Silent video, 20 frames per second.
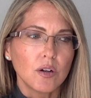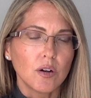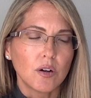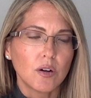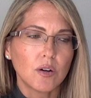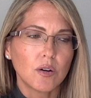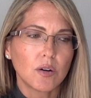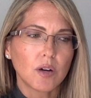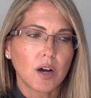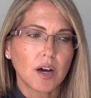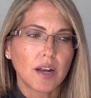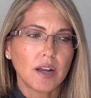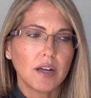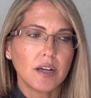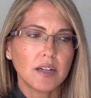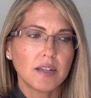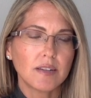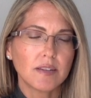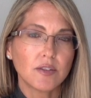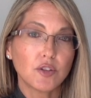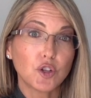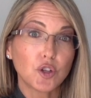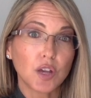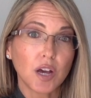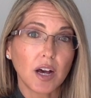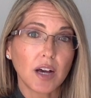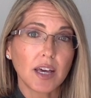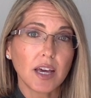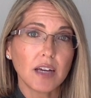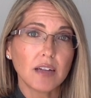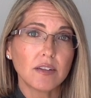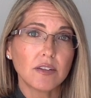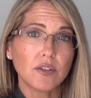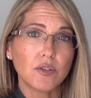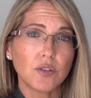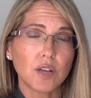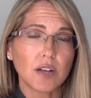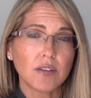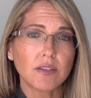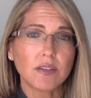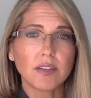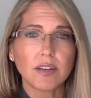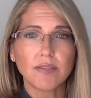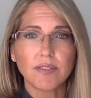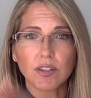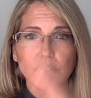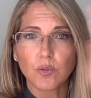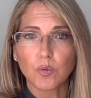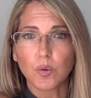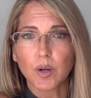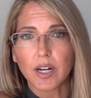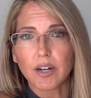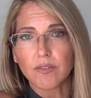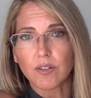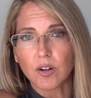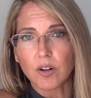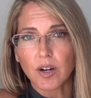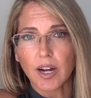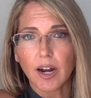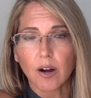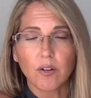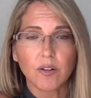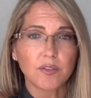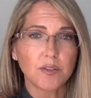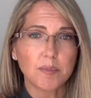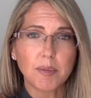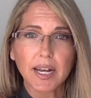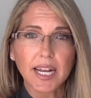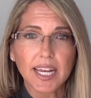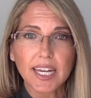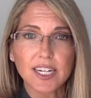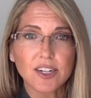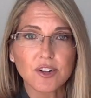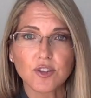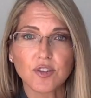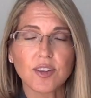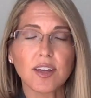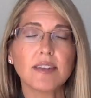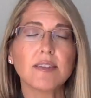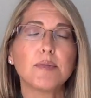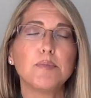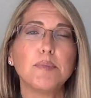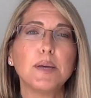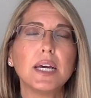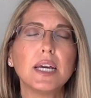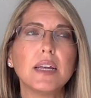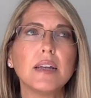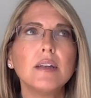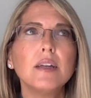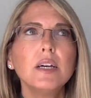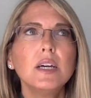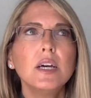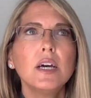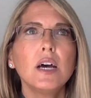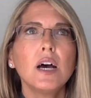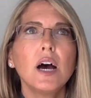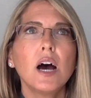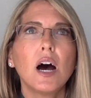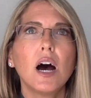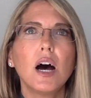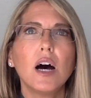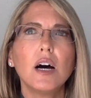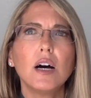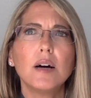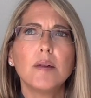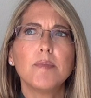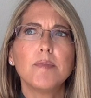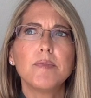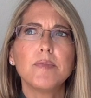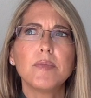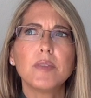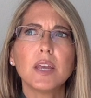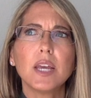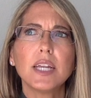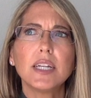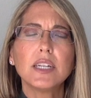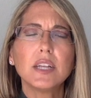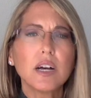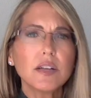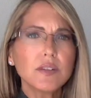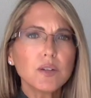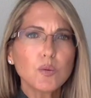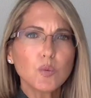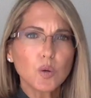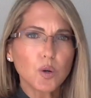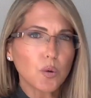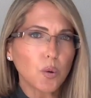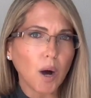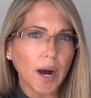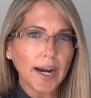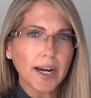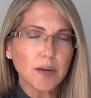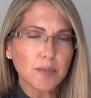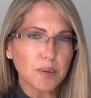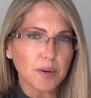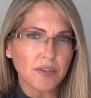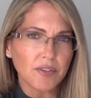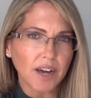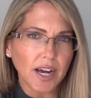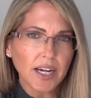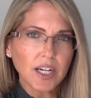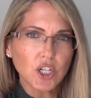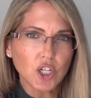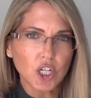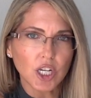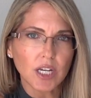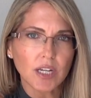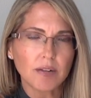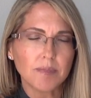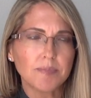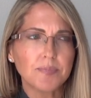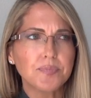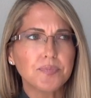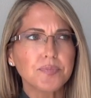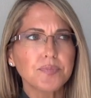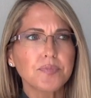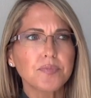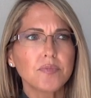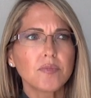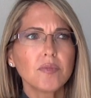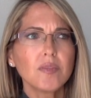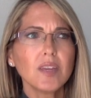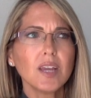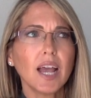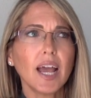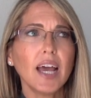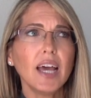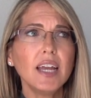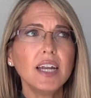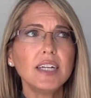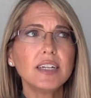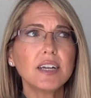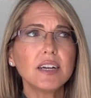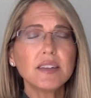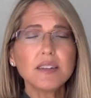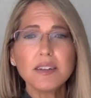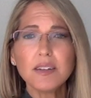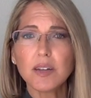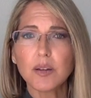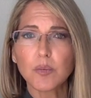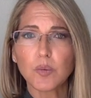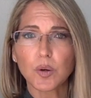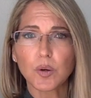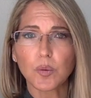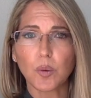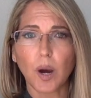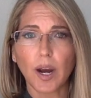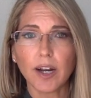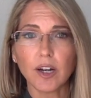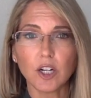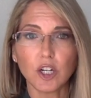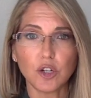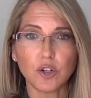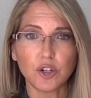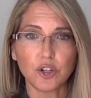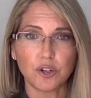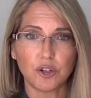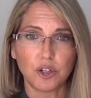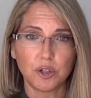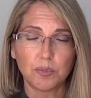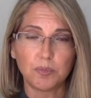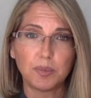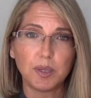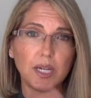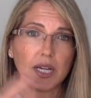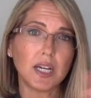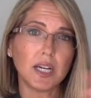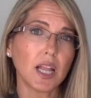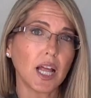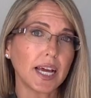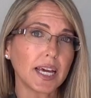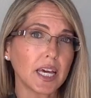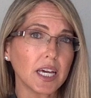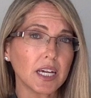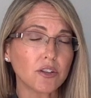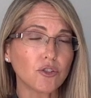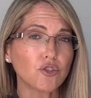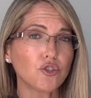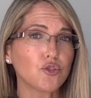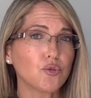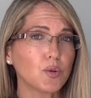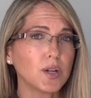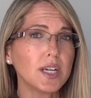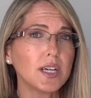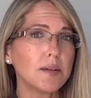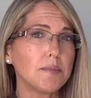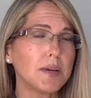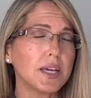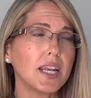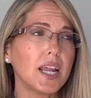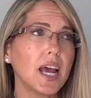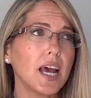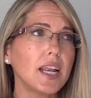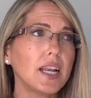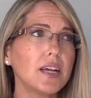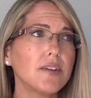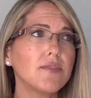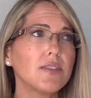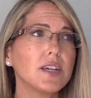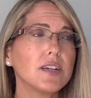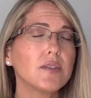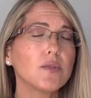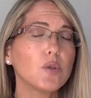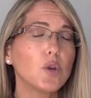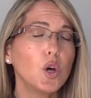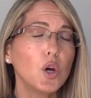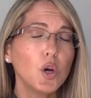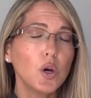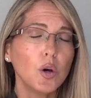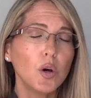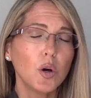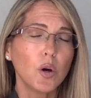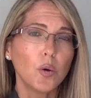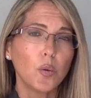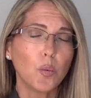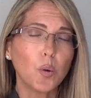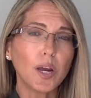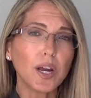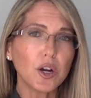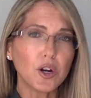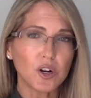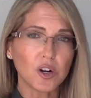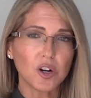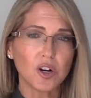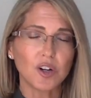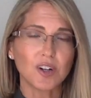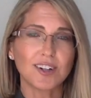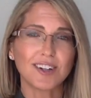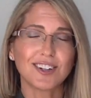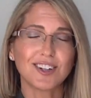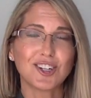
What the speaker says: Oh God, since 2007. So however many years that's been. It doesn't require perfection, and it doesn't require you to be like extreme in any of this. We are,